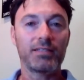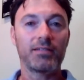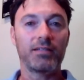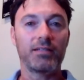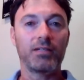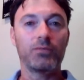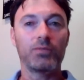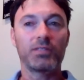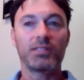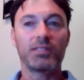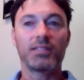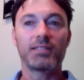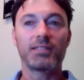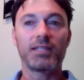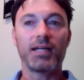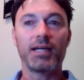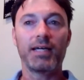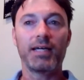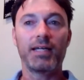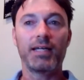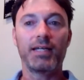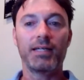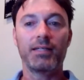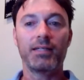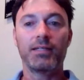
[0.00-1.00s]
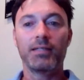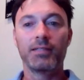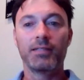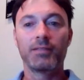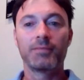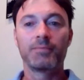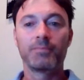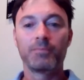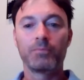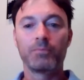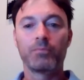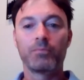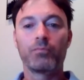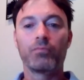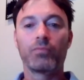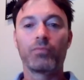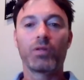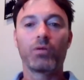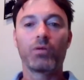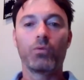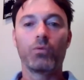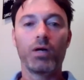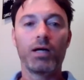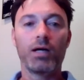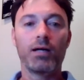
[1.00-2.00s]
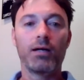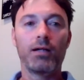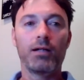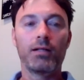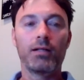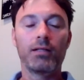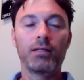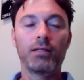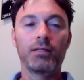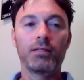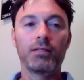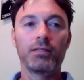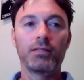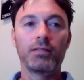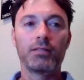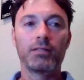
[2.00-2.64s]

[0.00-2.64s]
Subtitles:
And it was decided, well,